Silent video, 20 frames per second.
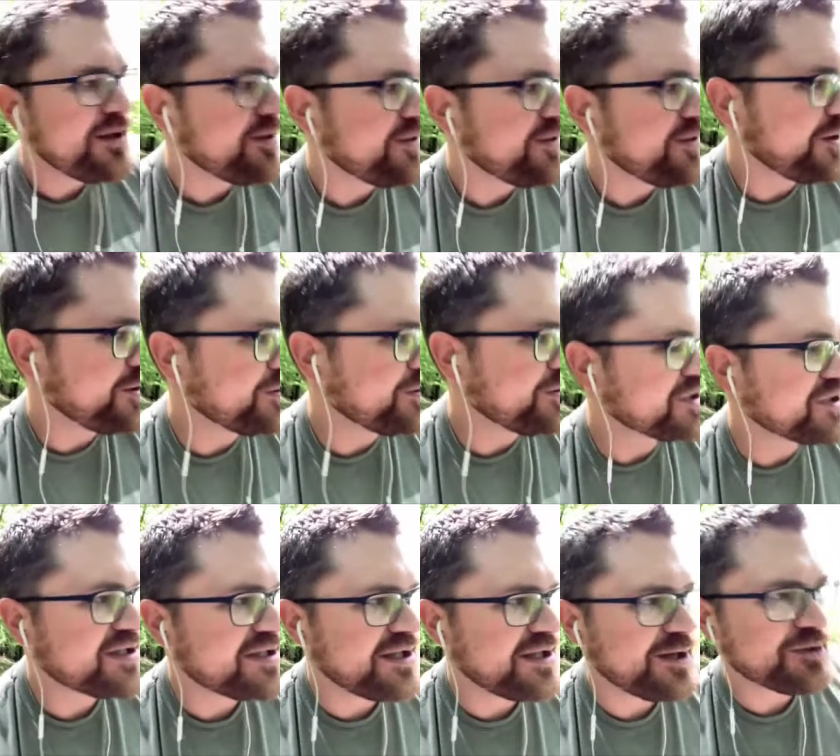they're just
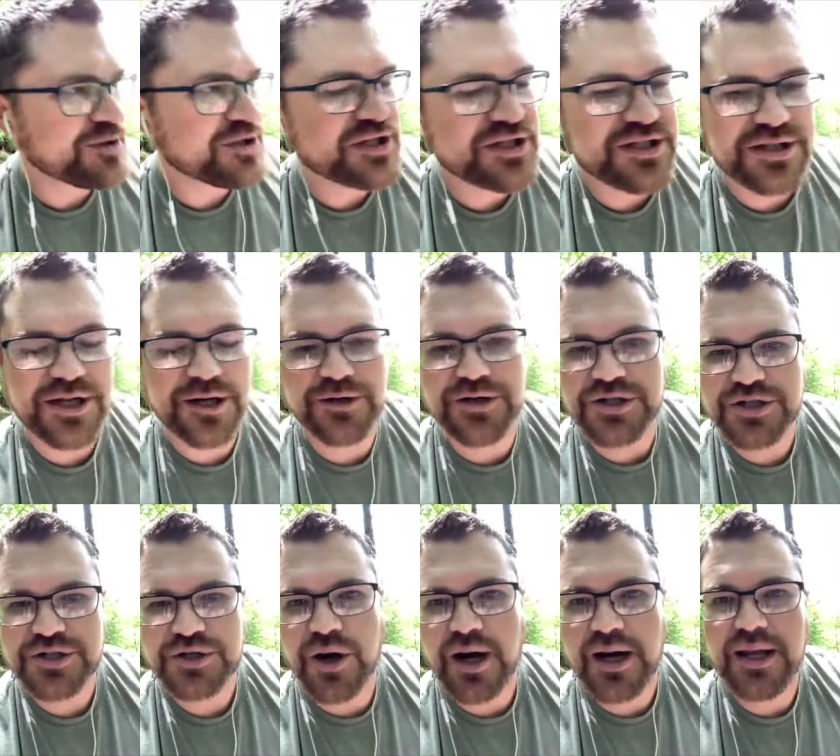they're just they're just
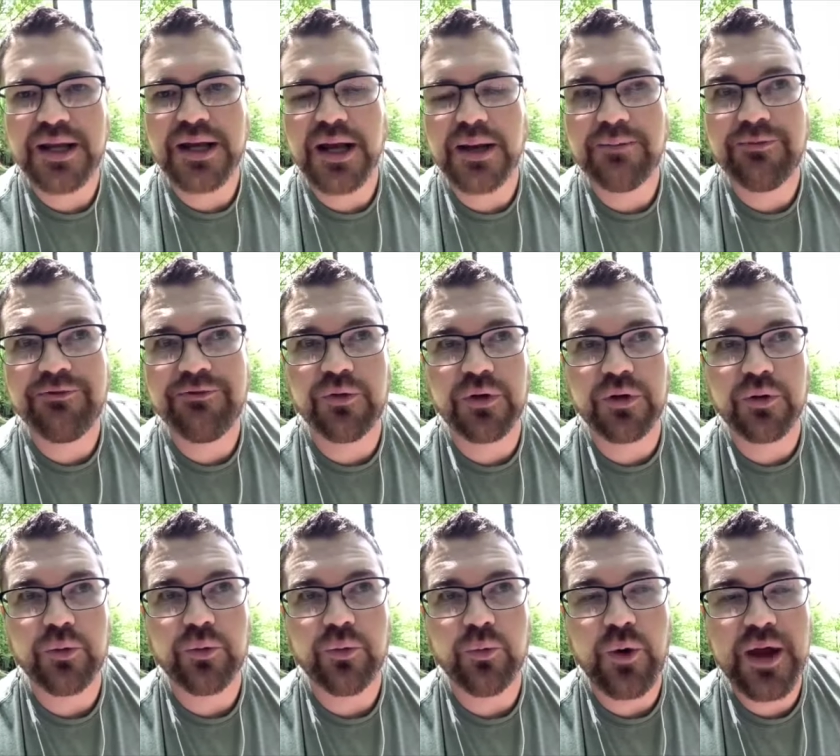training up for
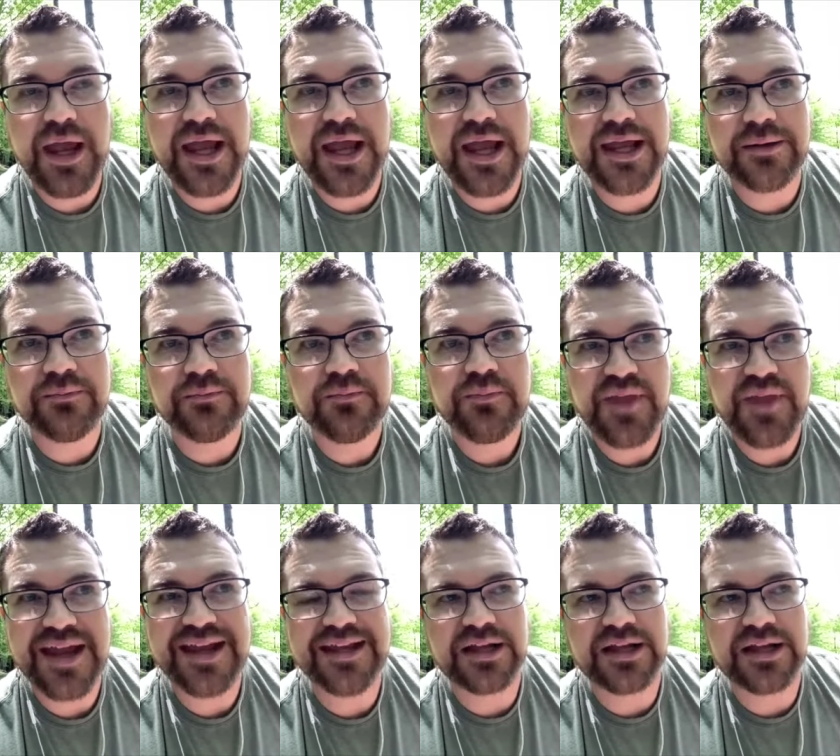when they
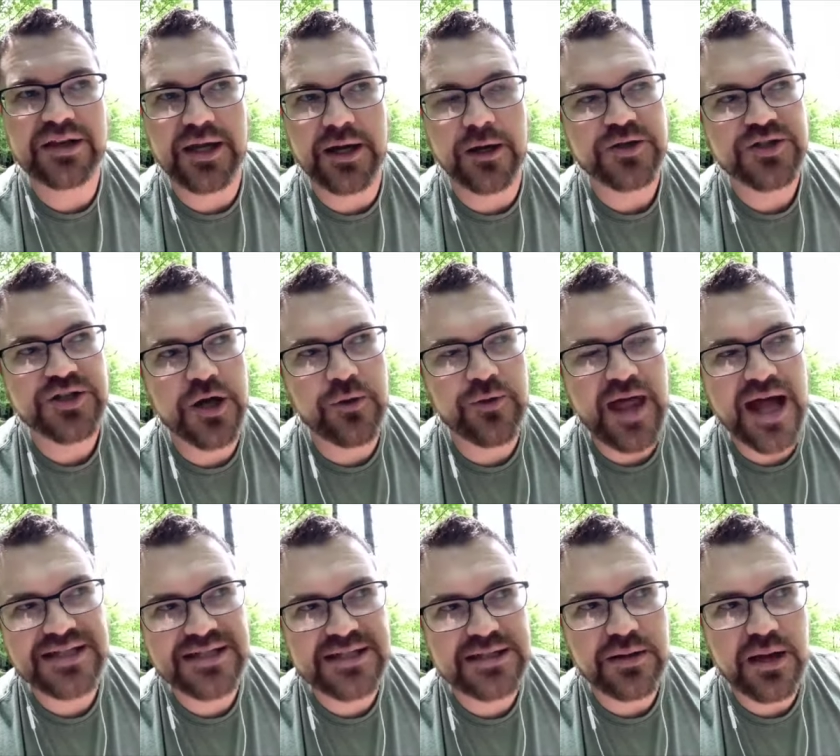get there. So
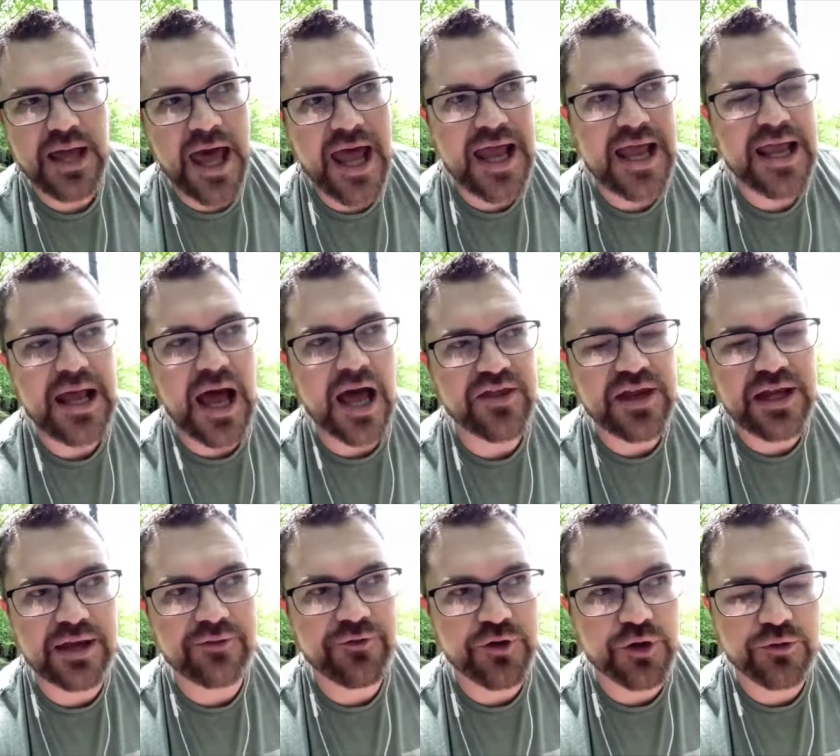that's a I think
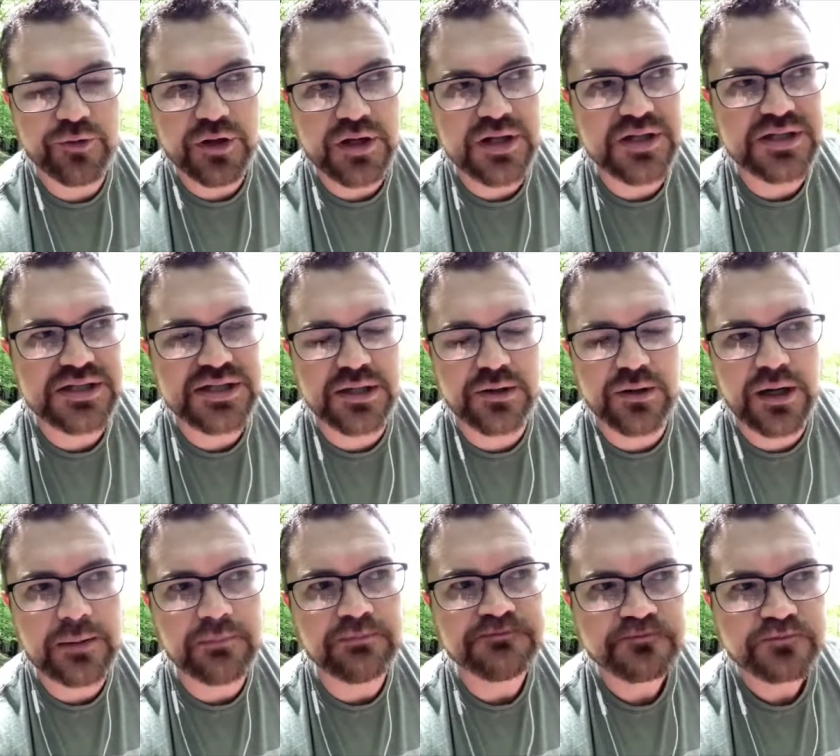if you're considering
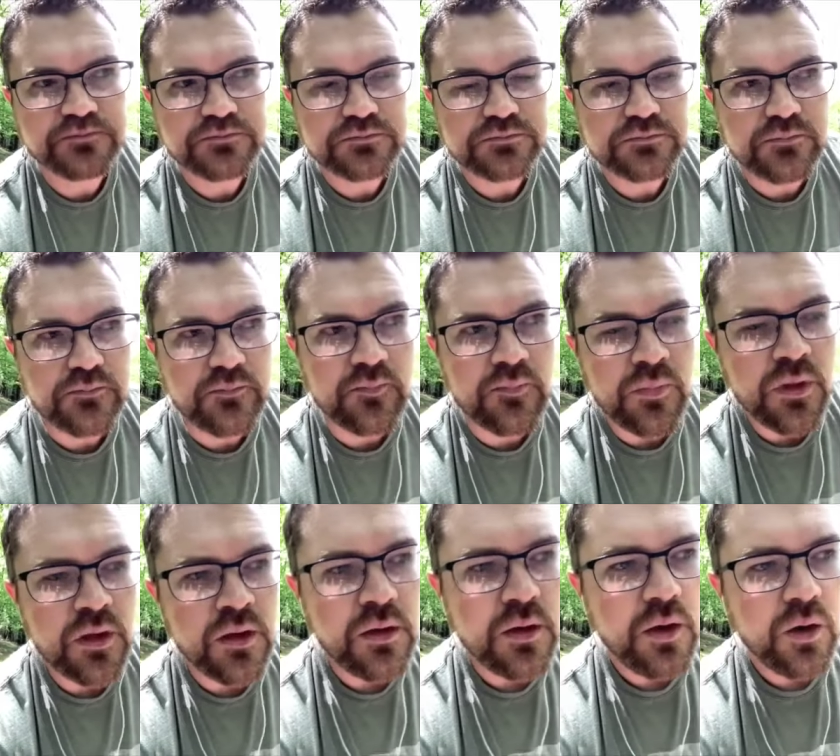
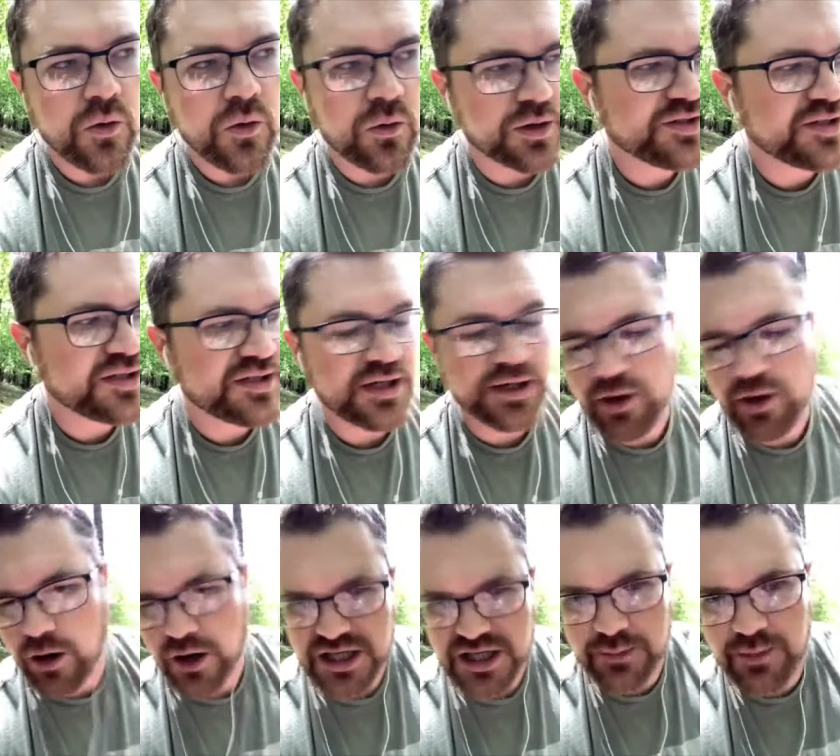or sensing
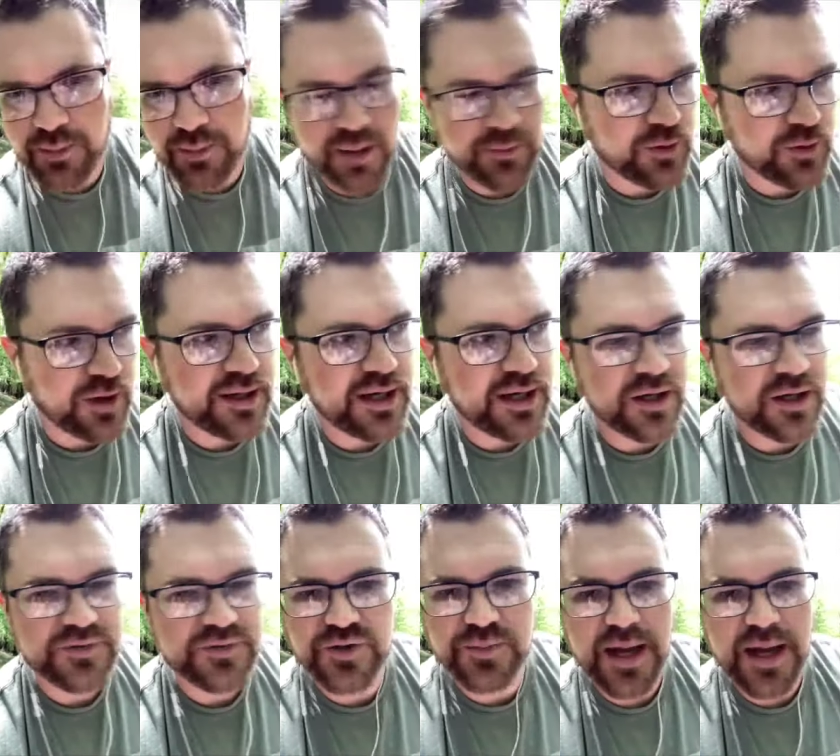card coming by me right now, so
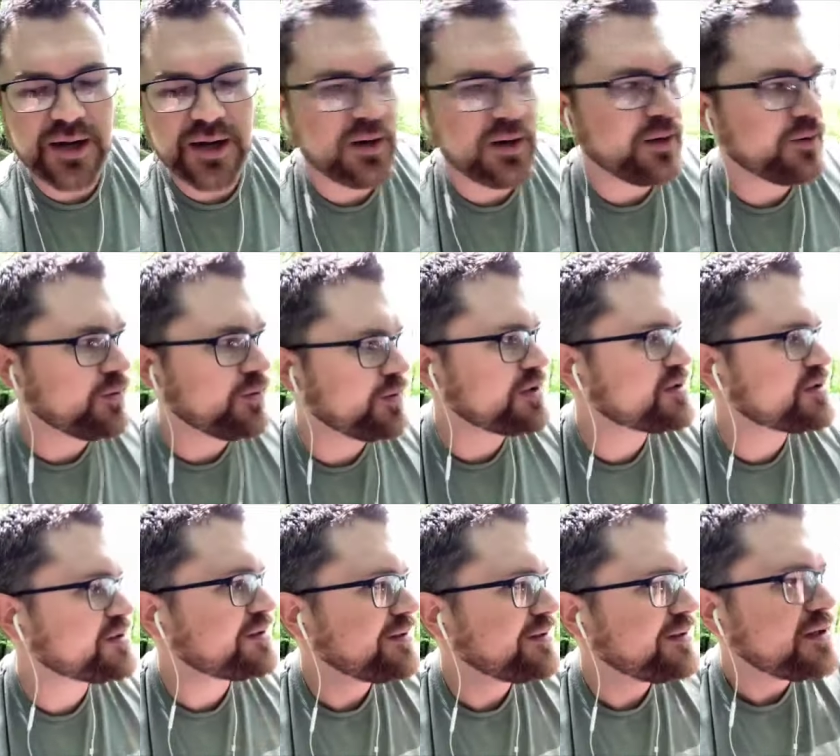the background is,
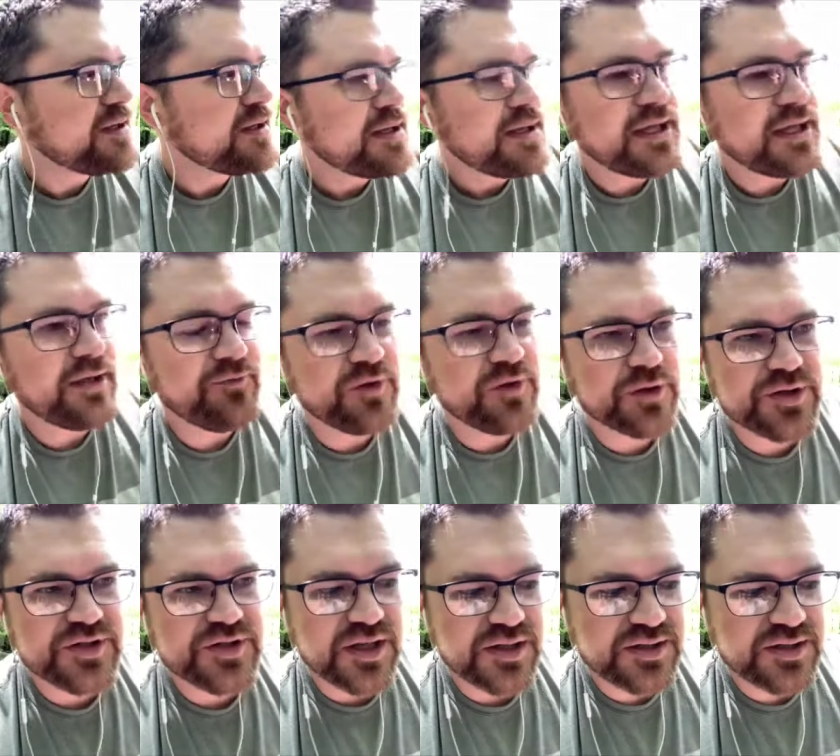If you're
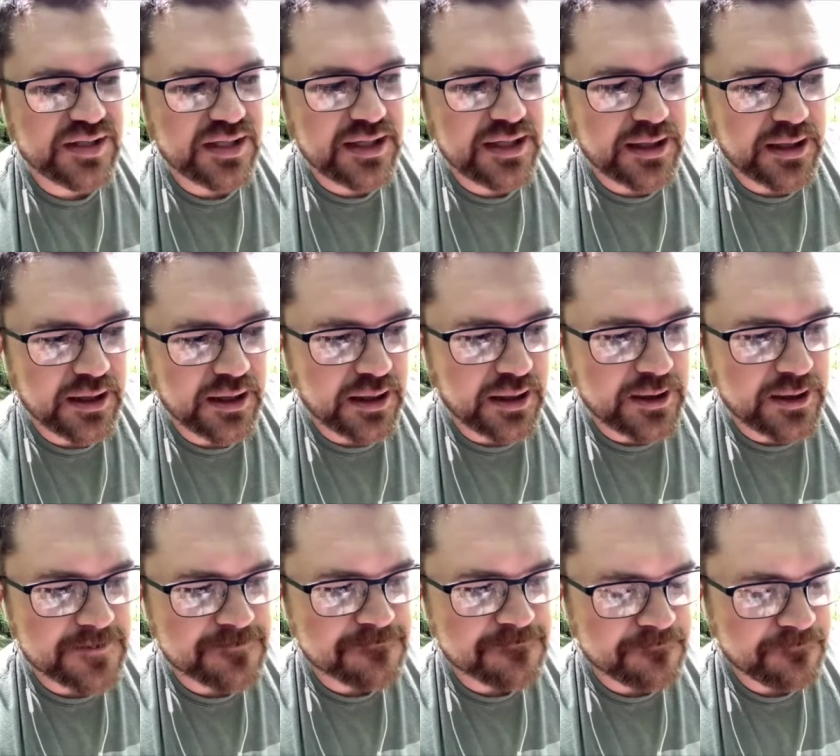sensing
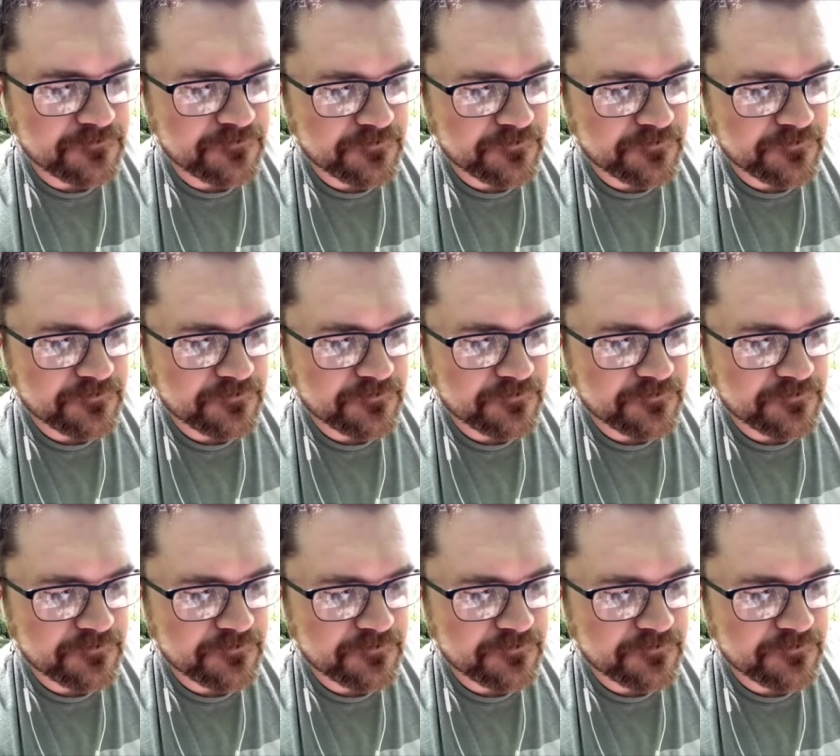um,